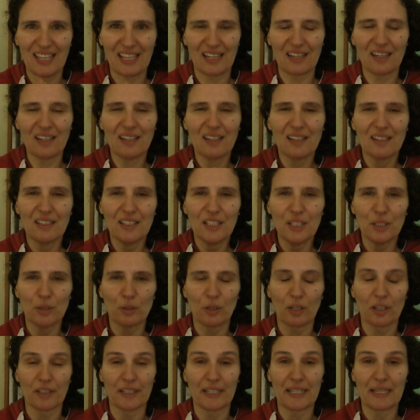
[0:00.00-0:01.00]
then
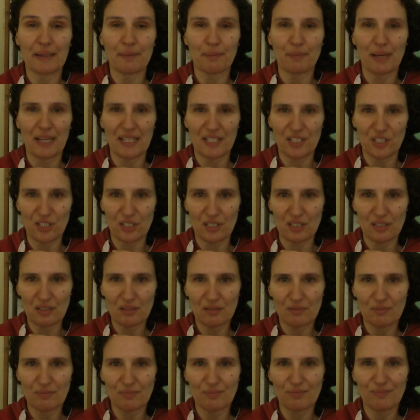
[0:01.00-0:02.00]
you can imagine
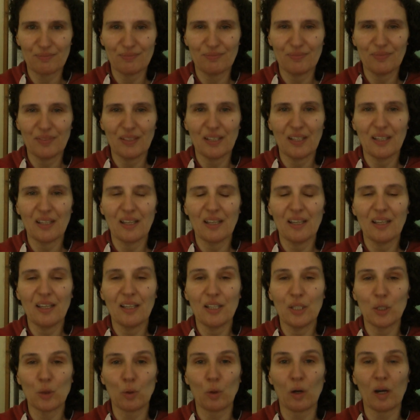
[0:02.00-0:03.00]

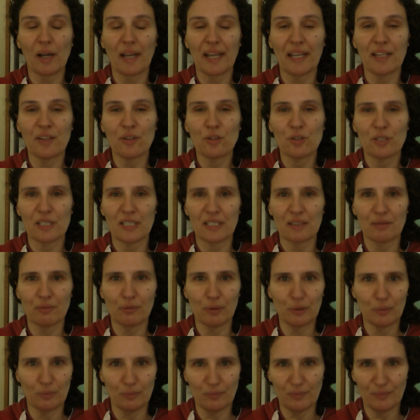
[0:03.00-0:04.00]
you are entering a
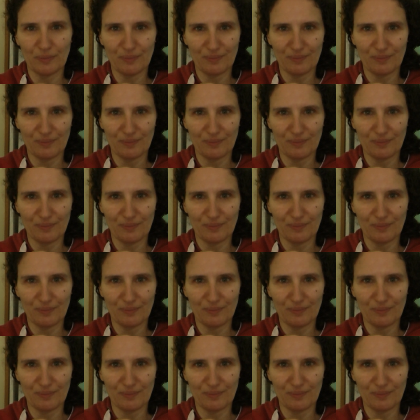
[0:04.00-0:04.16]
room.